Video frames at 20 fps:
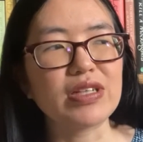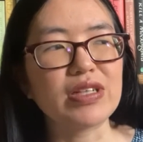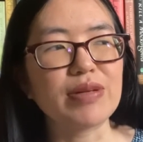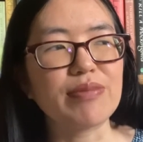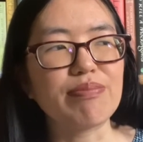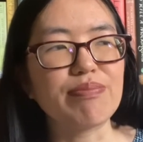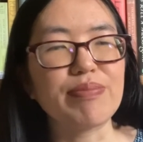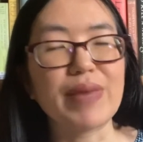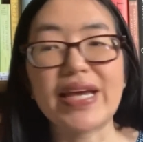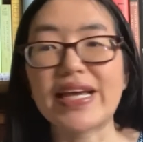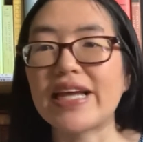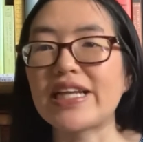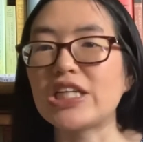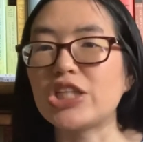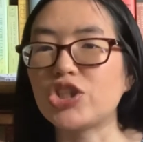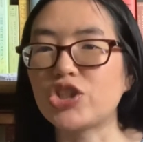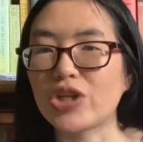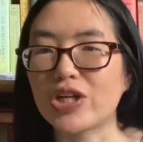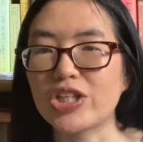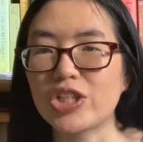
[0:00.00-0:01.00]
make any
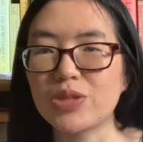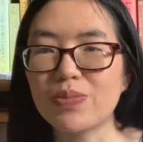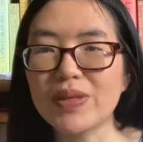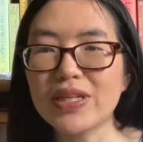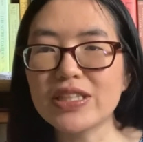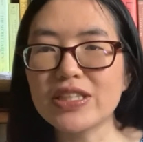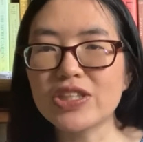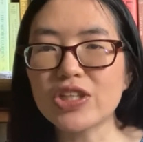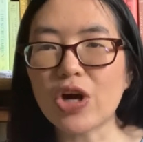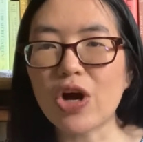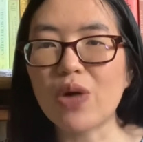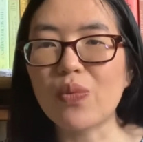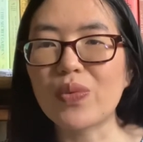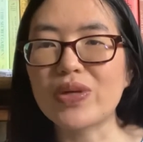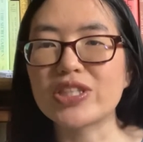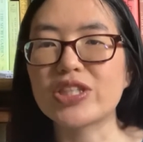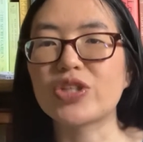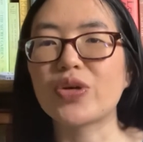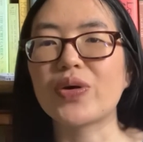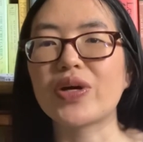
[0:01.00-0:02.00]
judgments on
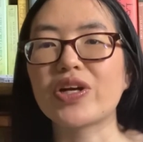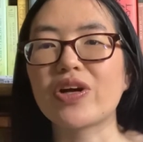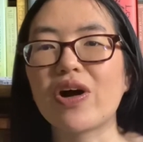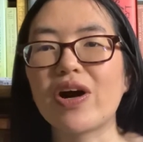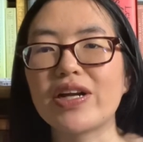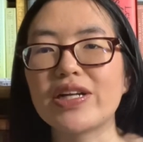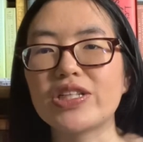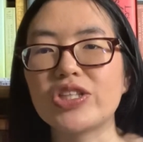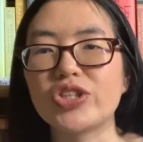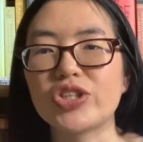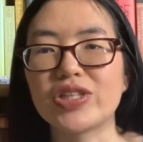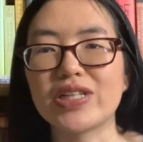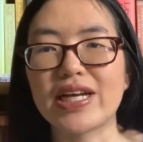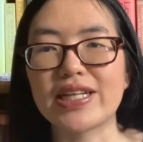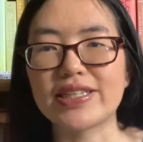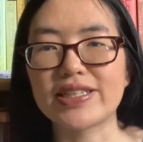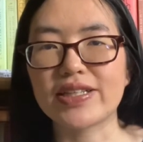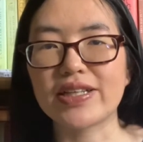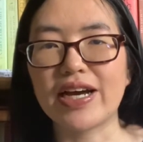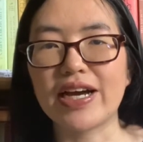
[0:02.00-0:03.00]
what's going on in
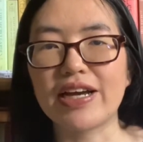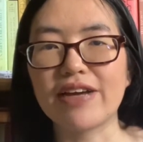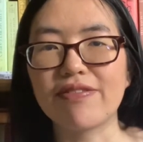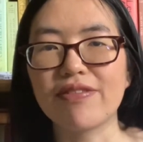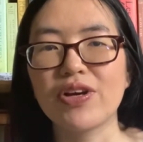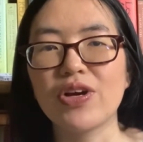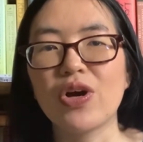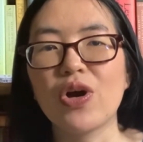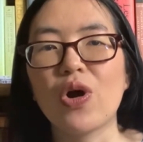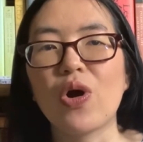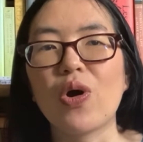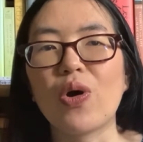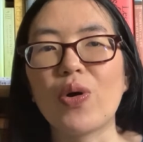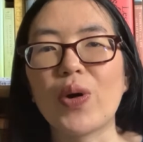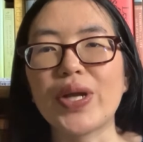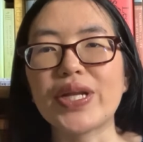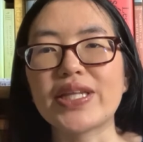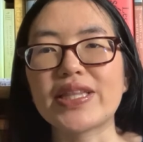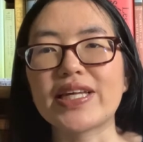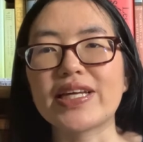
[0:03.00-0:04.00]
Jeannette's life or
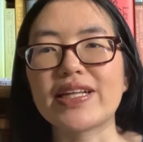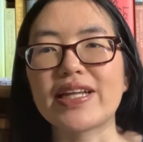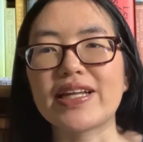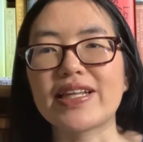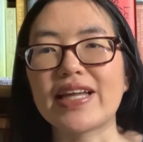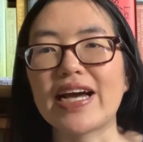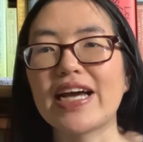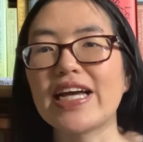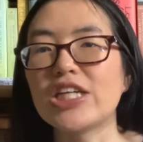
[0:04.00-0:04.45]
anything like that.